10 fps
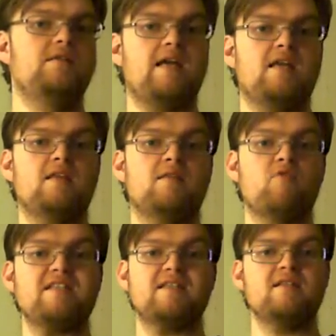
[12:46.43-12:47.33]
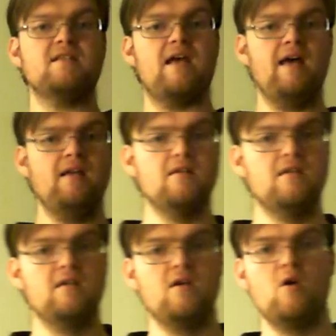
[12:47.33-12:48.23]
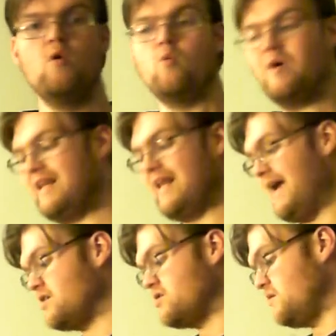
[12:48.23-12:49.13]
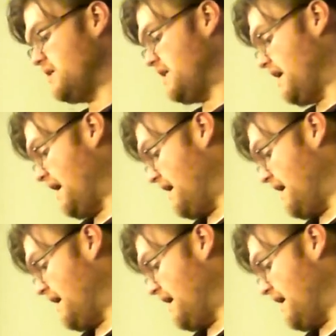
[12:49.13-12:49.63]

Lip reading: taking the present stat, will actually